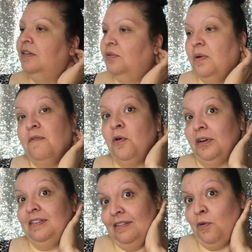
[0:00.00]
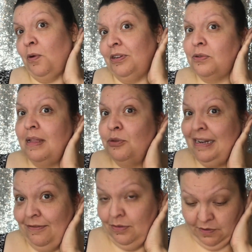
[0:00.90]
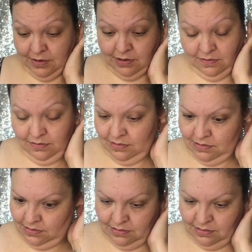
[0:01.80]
of course, while I'm trying to film a video.